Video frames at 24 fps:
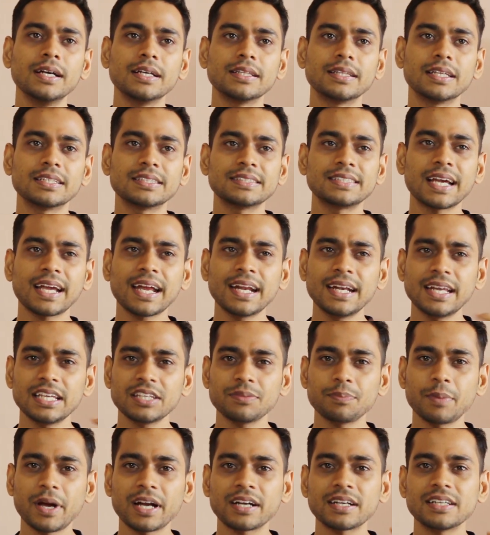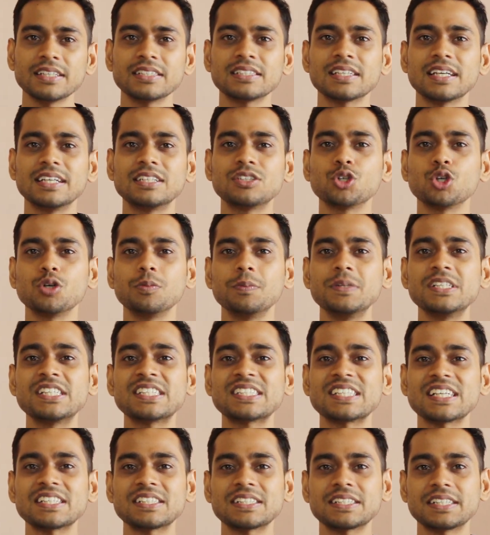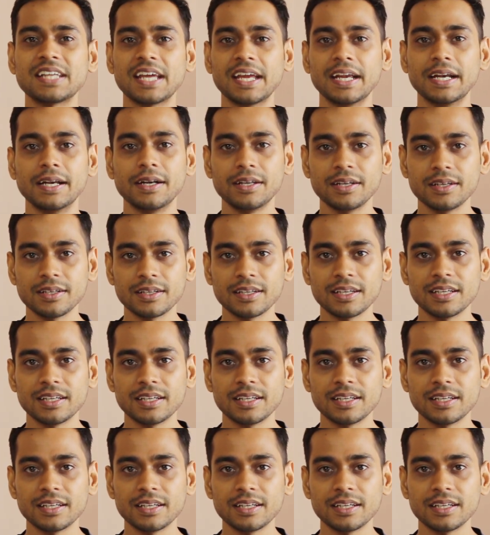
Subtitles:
The second aspect is it should be sustained.